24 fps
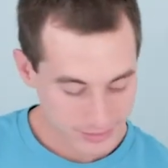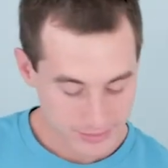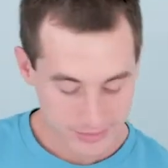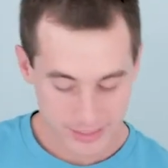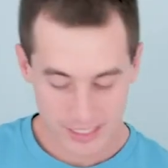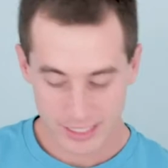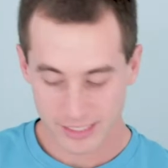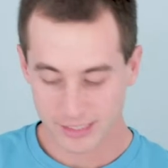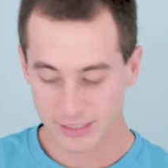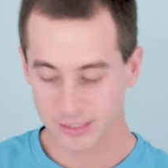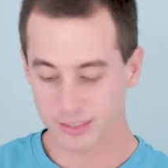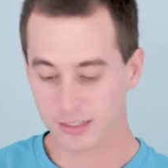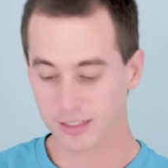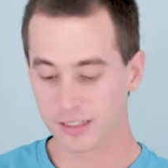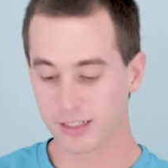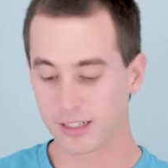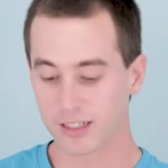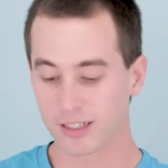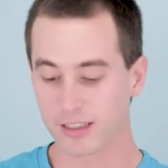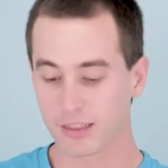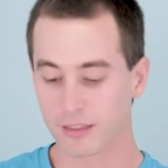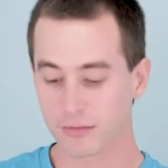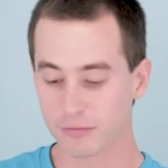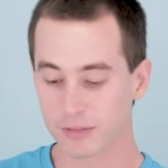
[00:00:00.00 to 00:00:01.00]
Take your
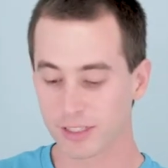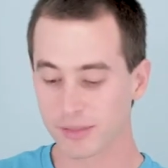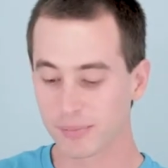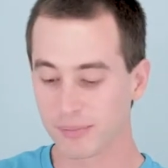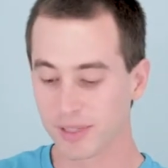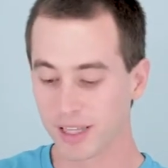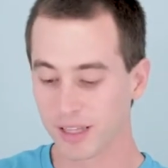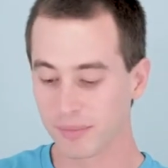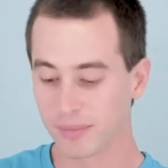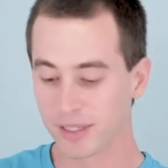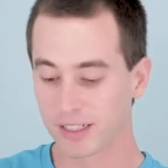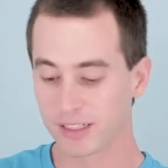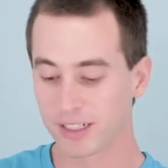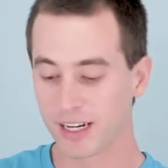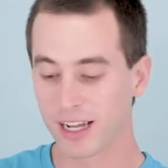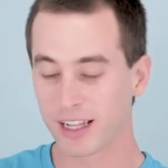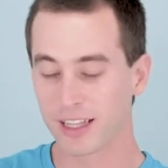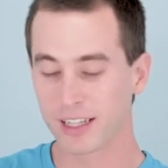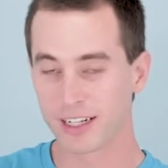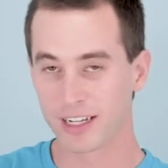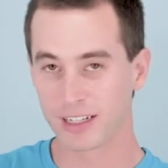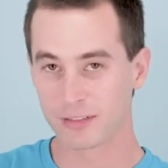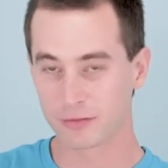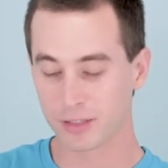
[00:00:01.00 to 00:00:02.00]
3mm
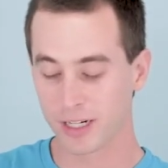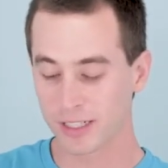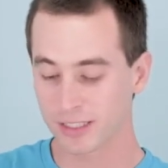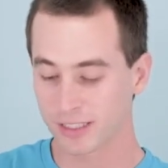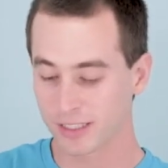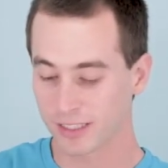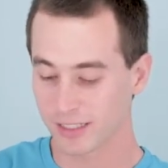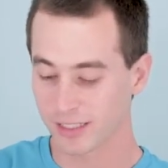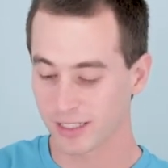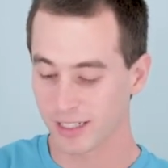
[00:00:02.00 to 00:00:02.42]
Allen head wrench